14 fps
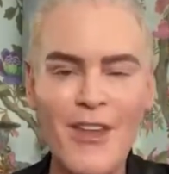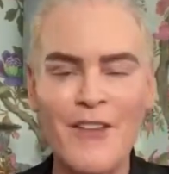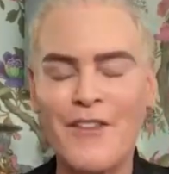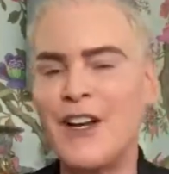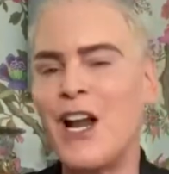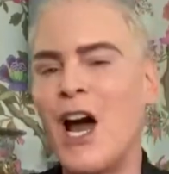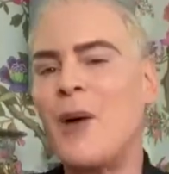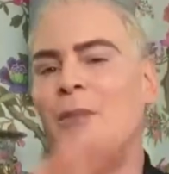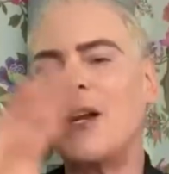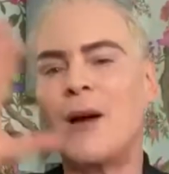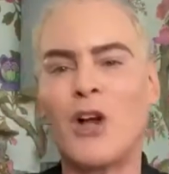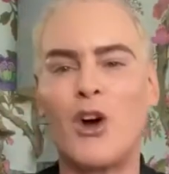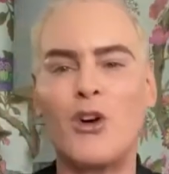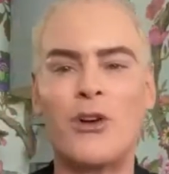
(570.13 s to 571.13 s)

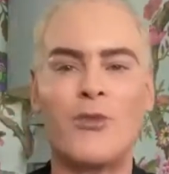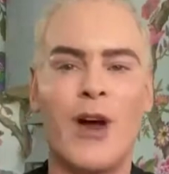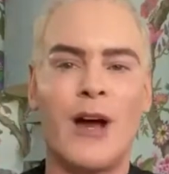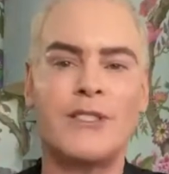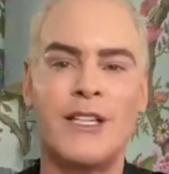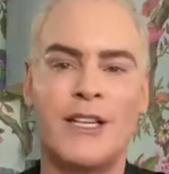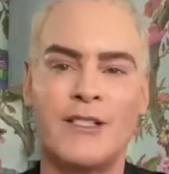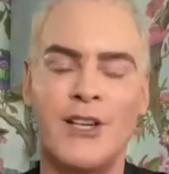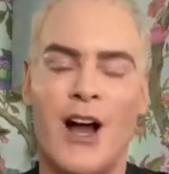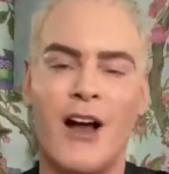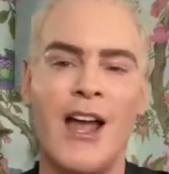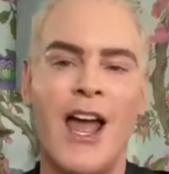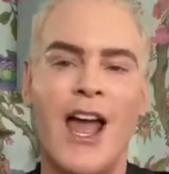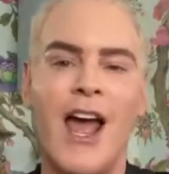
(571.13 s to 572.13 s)
phenomenon going around
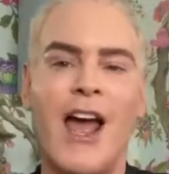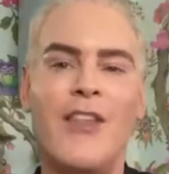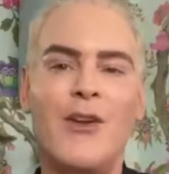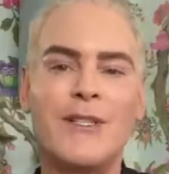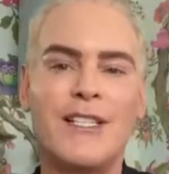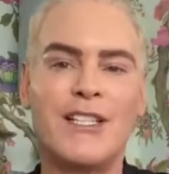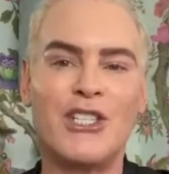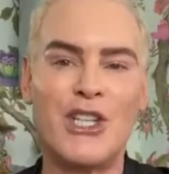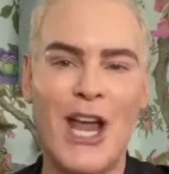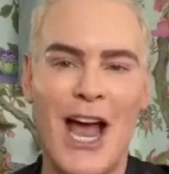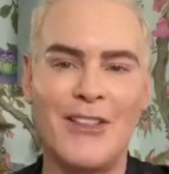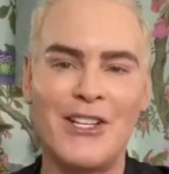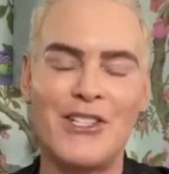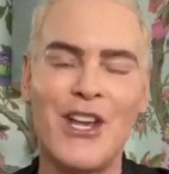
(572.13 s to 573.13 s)
TikTok, and there was a
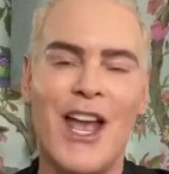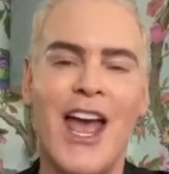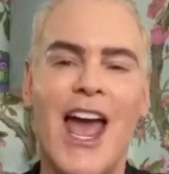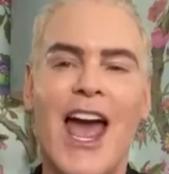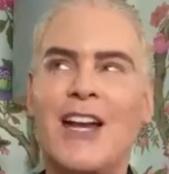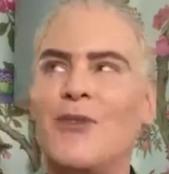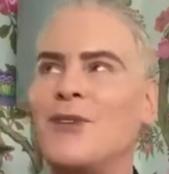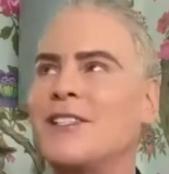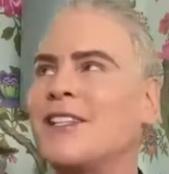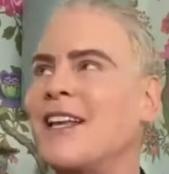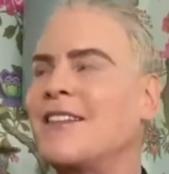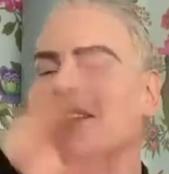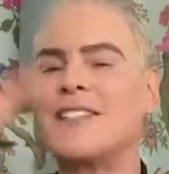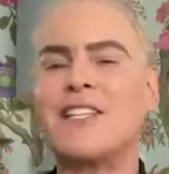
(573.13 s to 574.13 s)
challenge, and it was
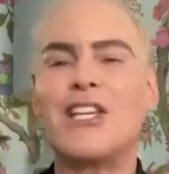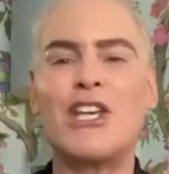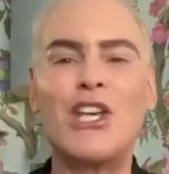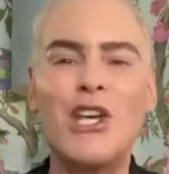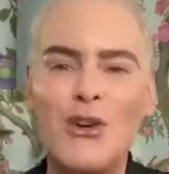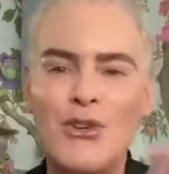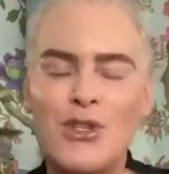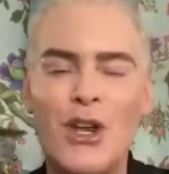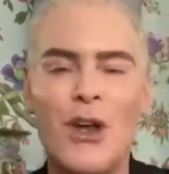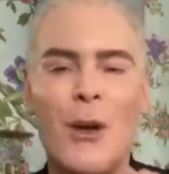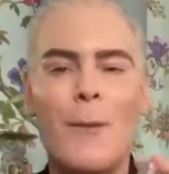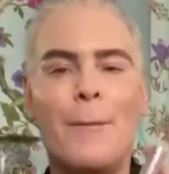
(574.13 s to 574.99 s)
like this huge,